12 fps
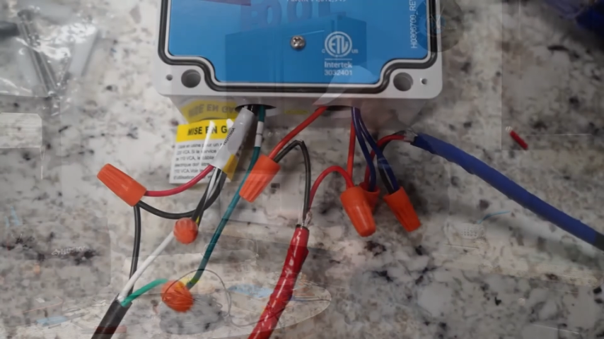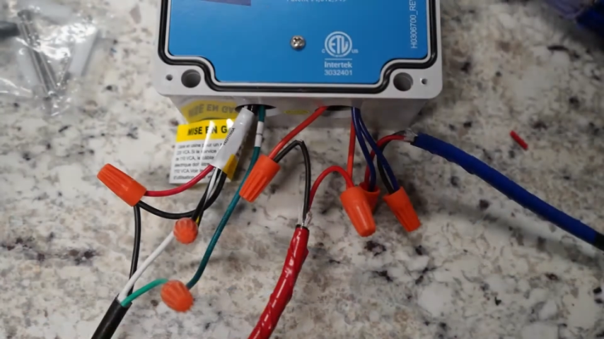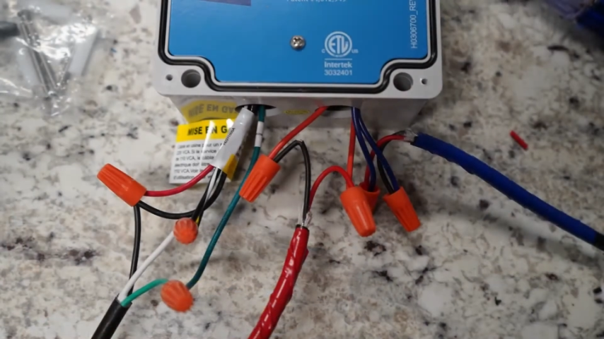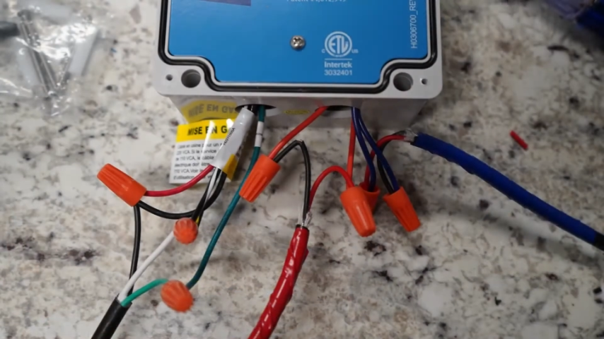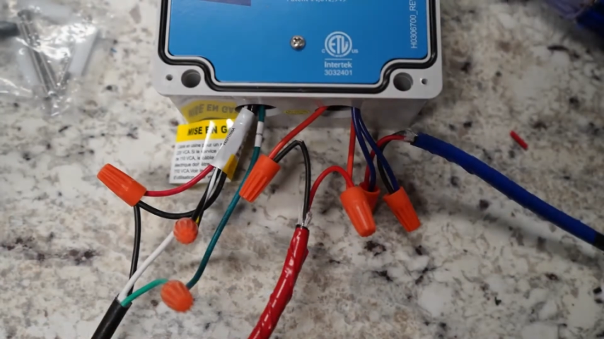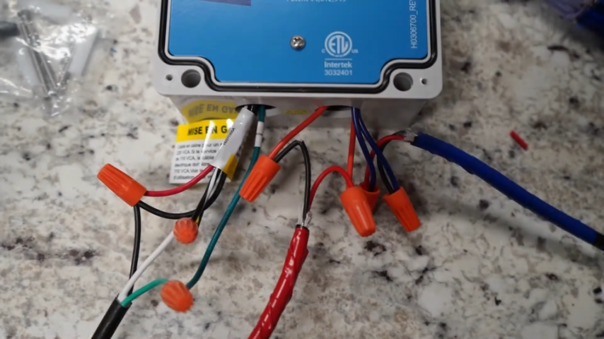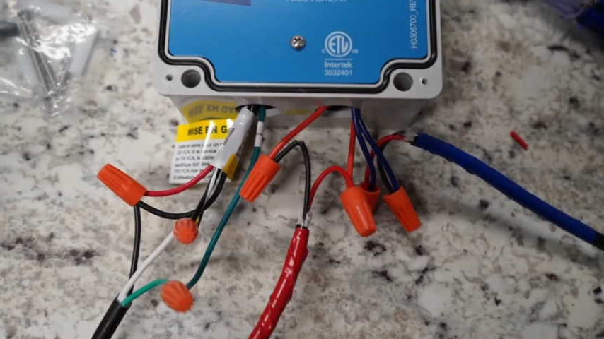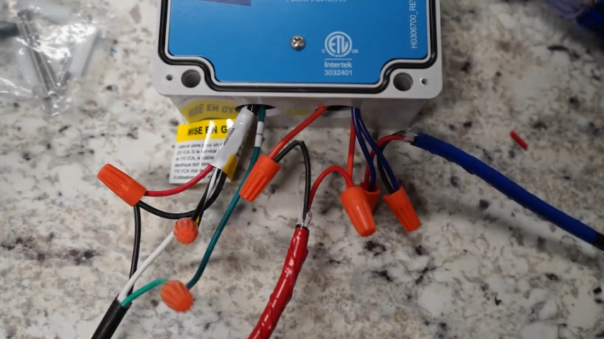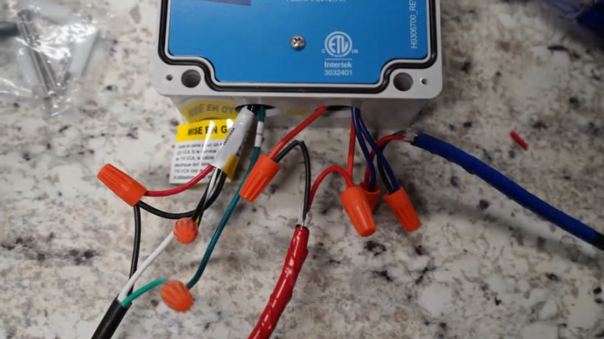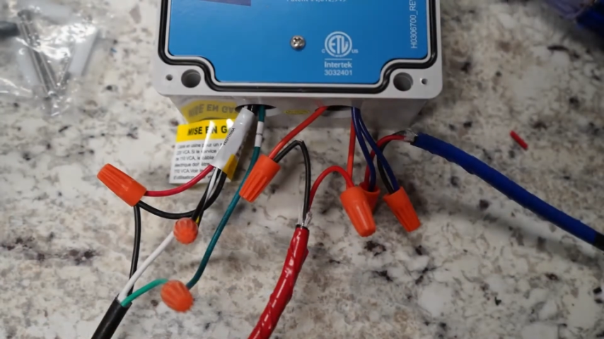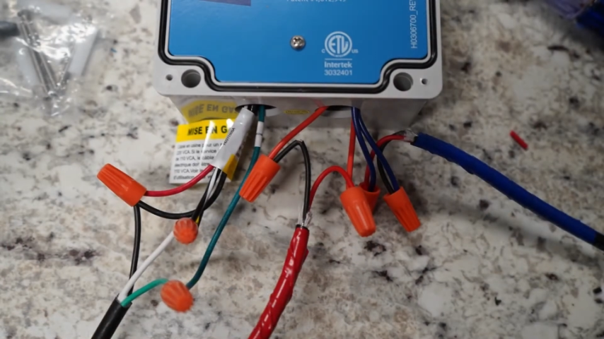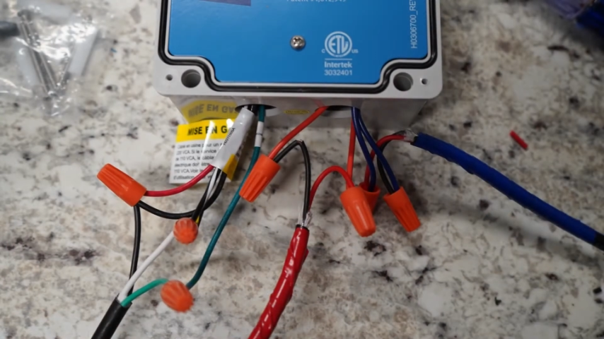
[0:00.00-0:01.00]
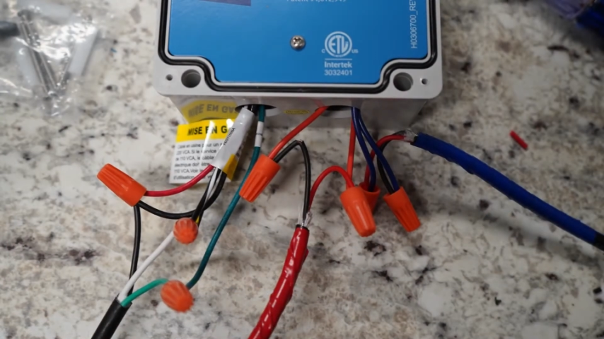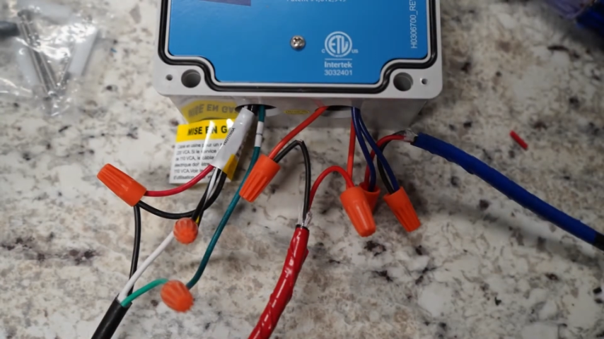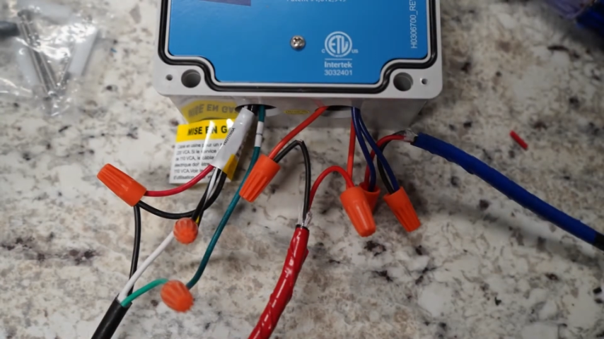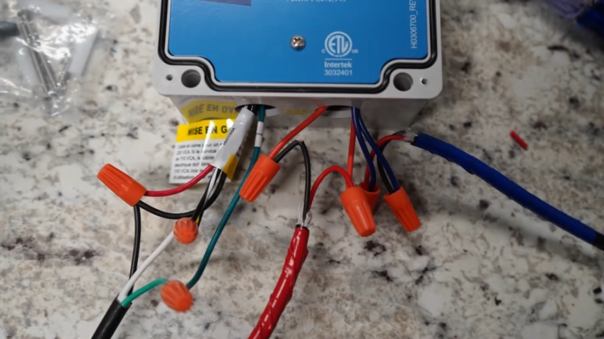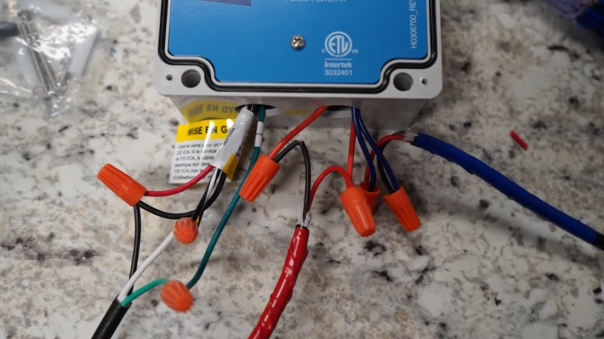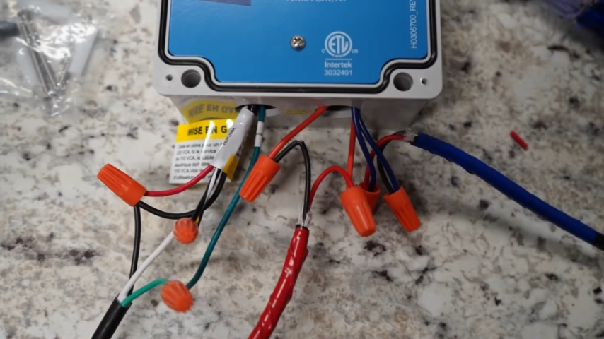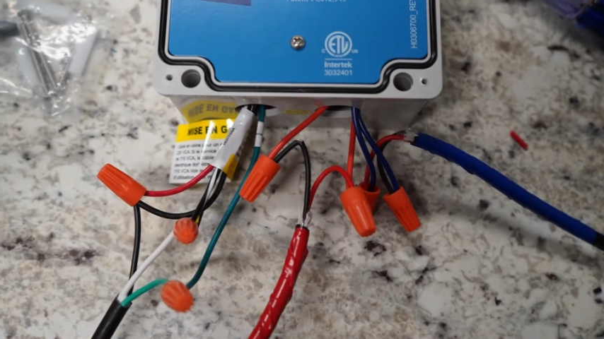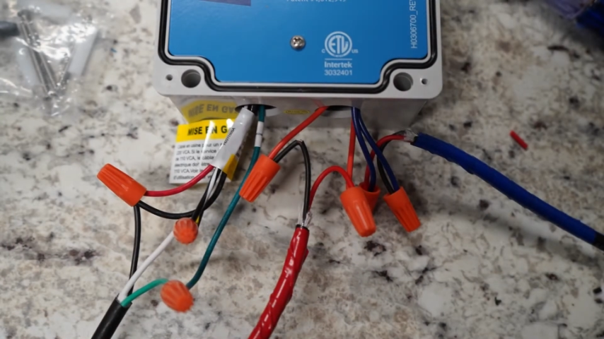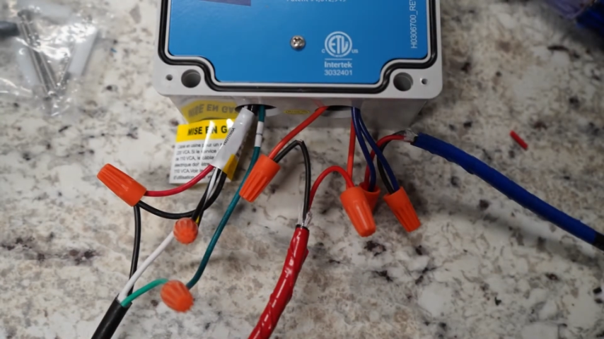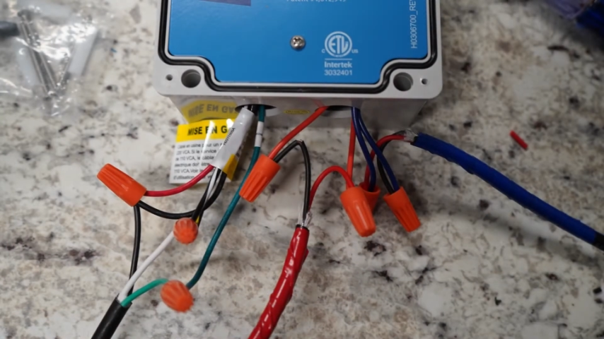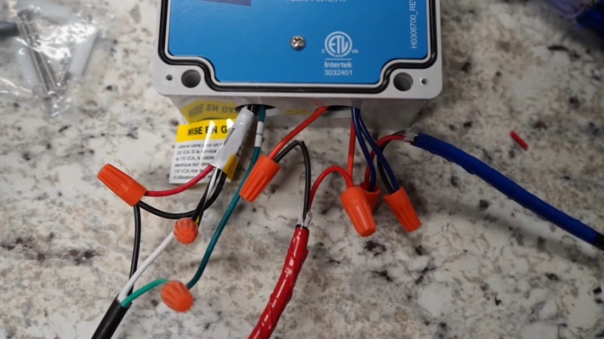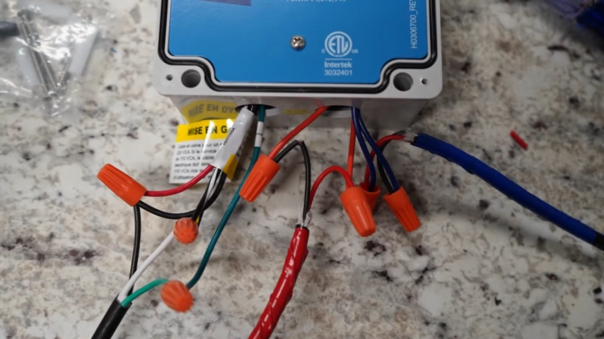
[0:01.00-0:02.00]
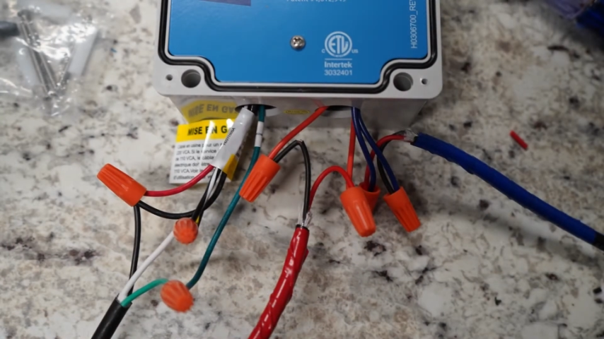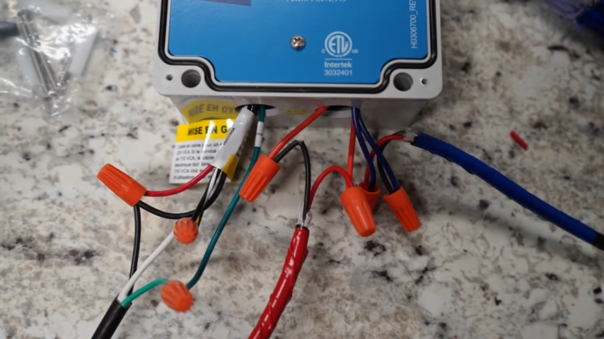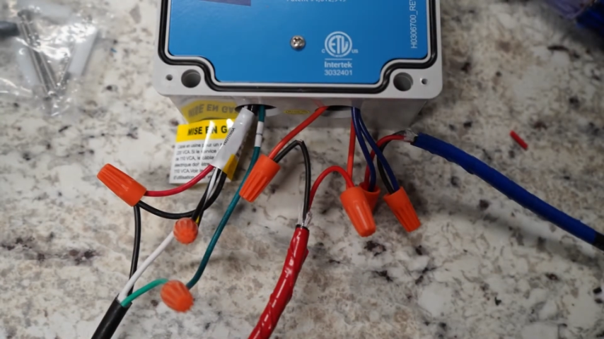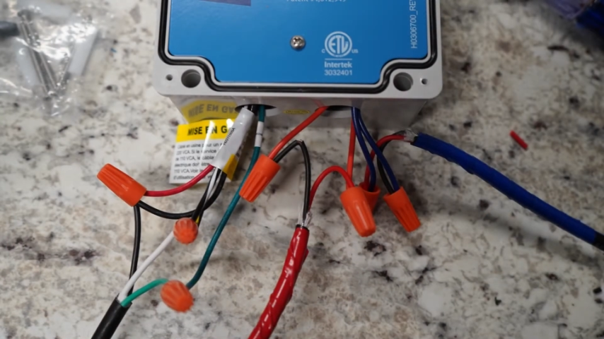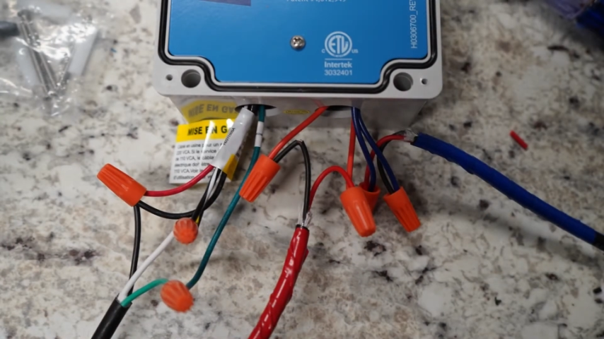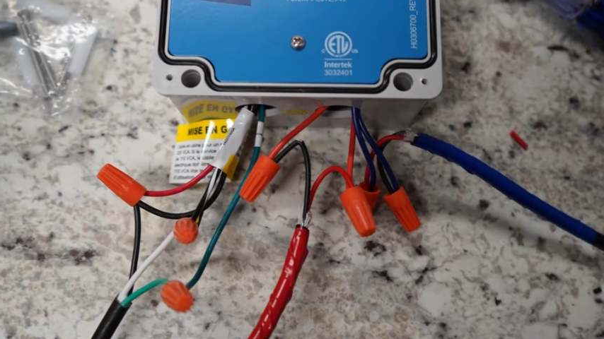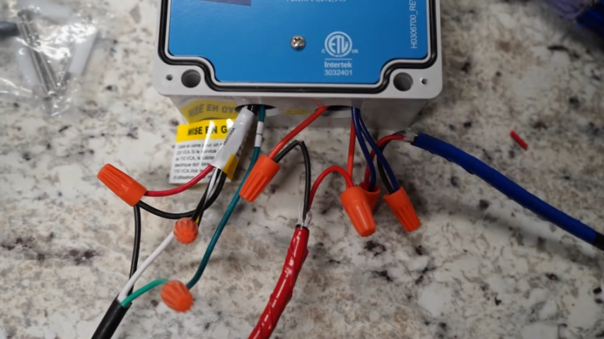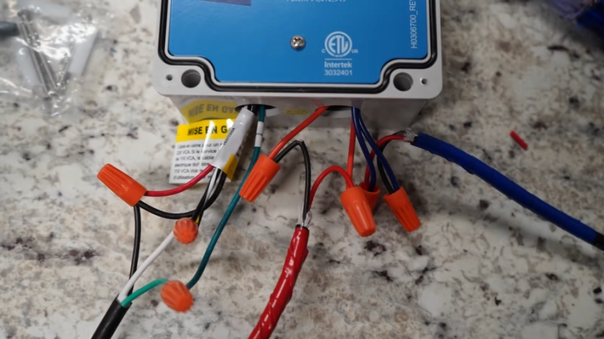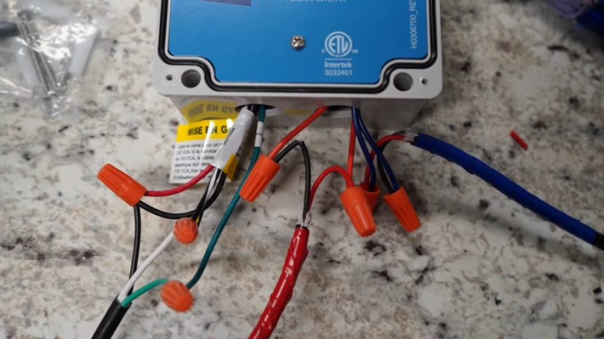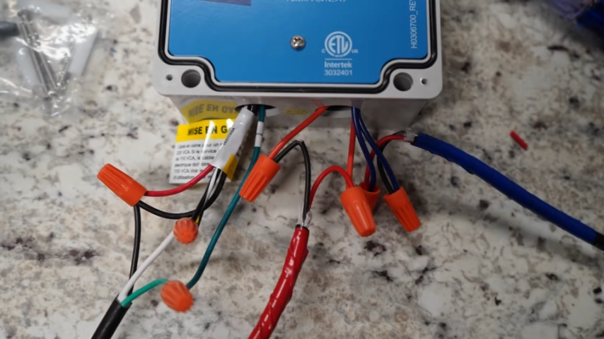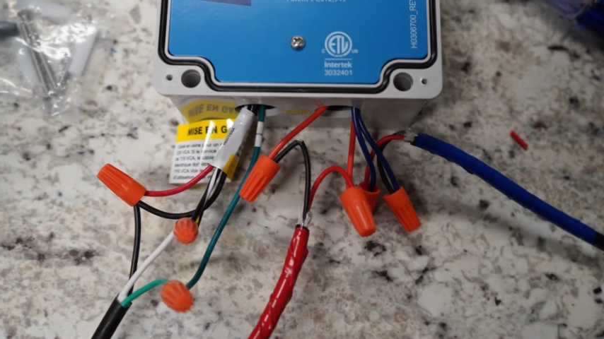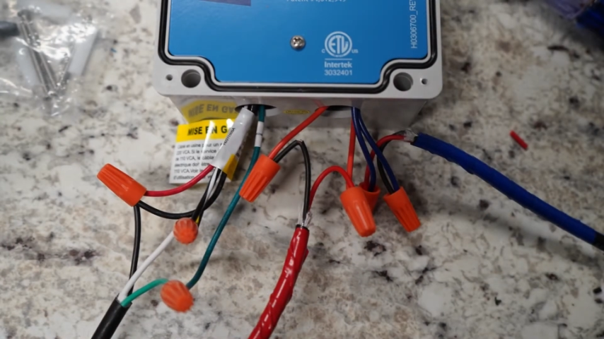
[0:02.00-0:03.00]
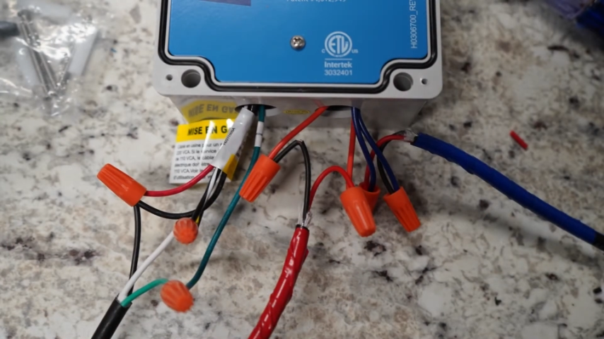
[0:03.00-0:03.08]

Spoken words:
No face is visible, so there are no lips to read.